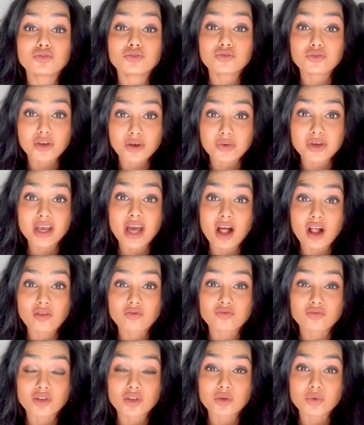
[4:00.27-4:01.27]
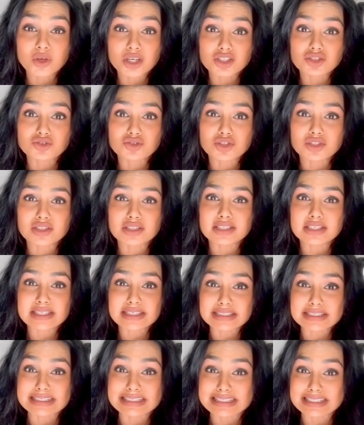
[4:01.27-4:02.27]
very helpful questions
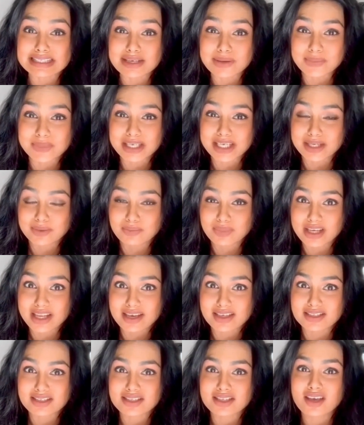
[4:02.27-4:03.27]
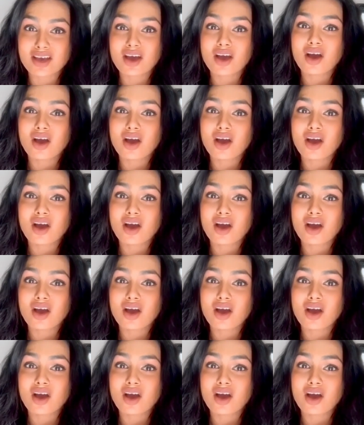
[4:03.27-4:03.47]
in determining place